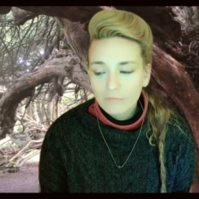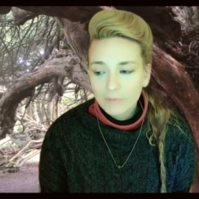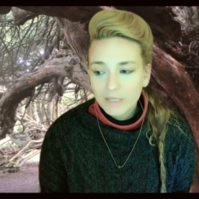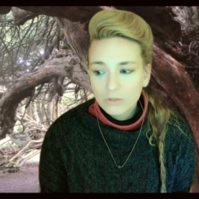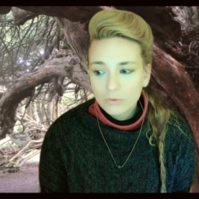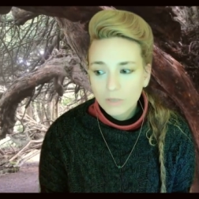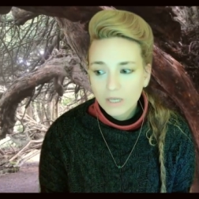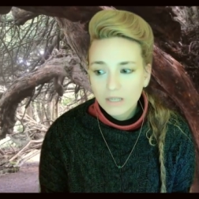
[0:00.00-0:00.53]

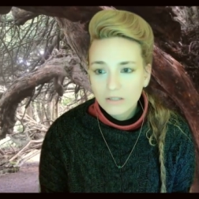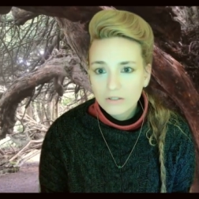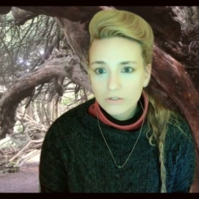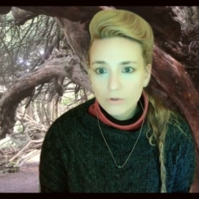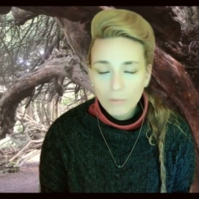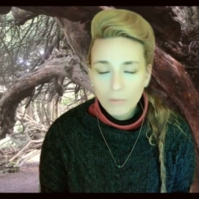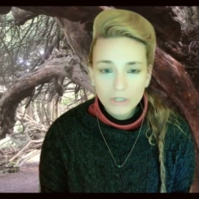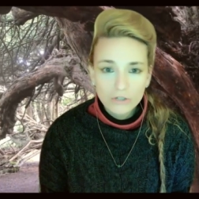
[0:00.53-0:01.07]
been doing
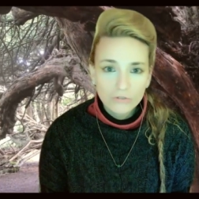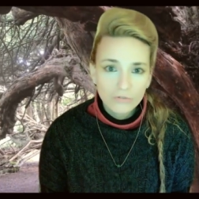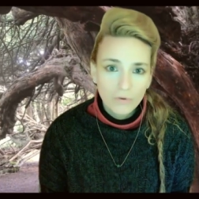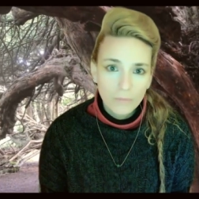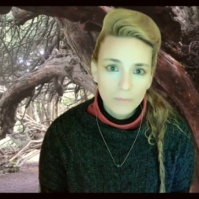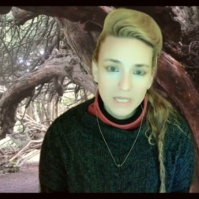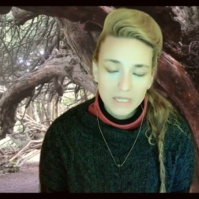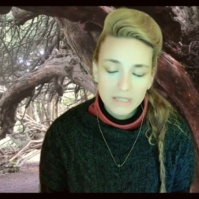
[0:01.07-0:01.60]
so much for
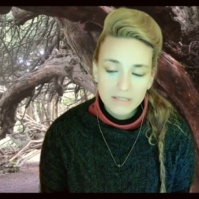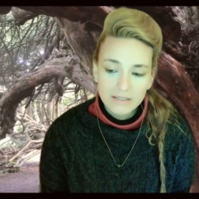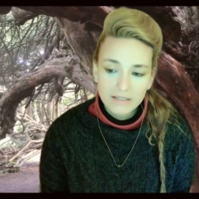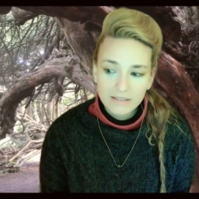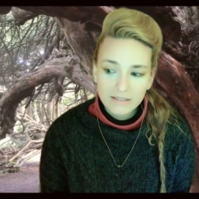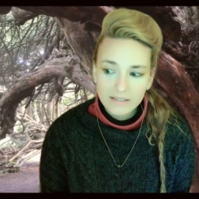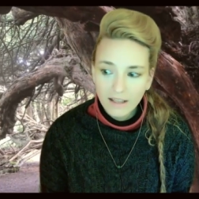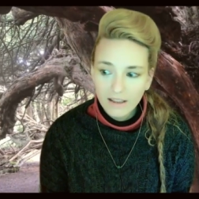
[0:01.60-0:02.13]
me
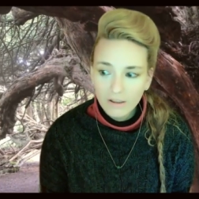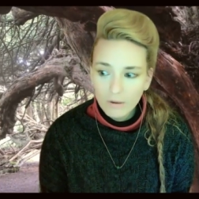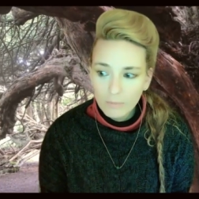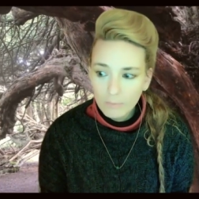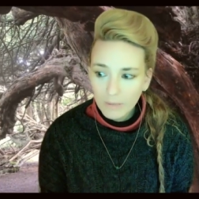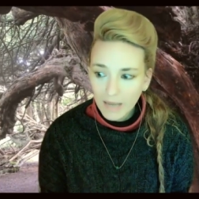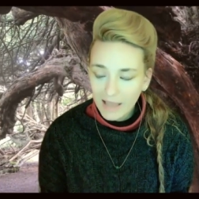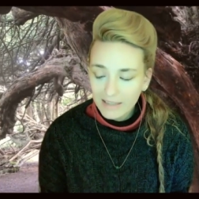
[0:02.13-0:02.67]
since I
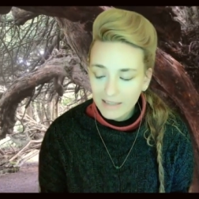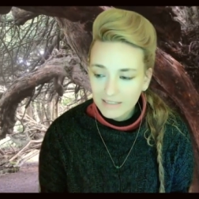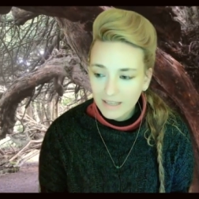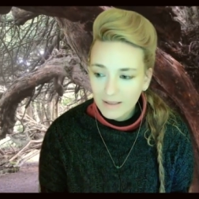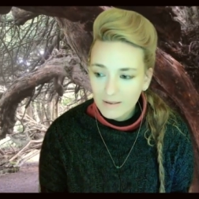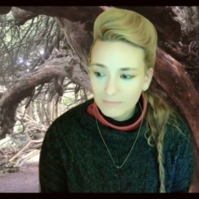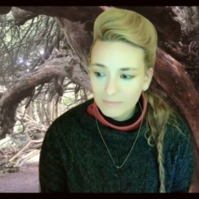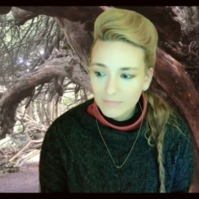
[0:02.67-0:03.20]
applied
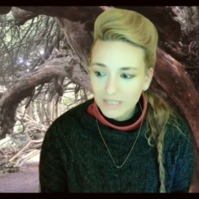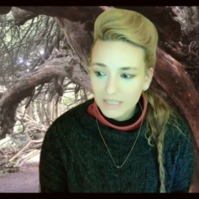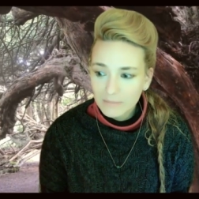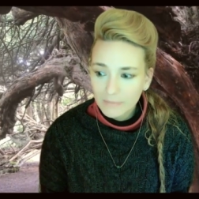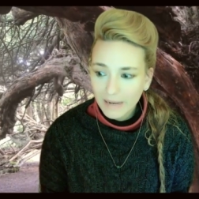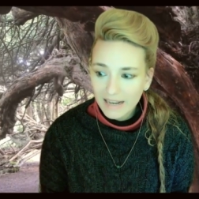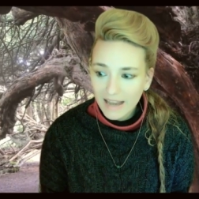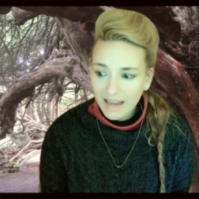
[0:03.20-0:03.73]
them
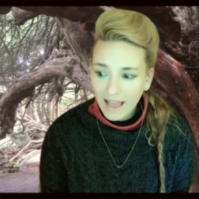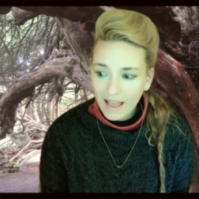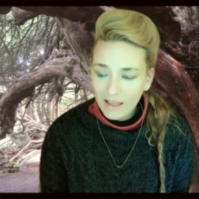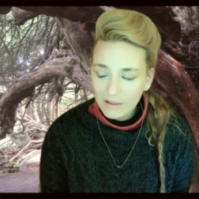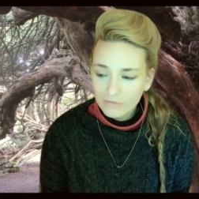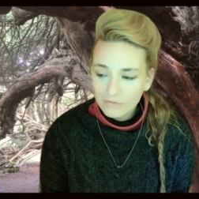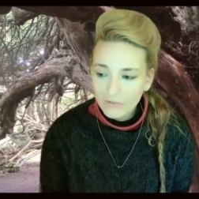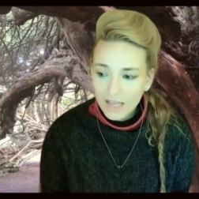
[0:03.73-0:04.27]
in my
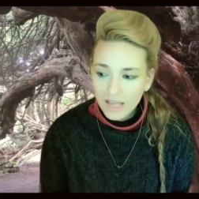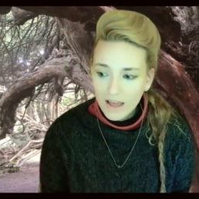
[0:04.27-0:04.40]
life.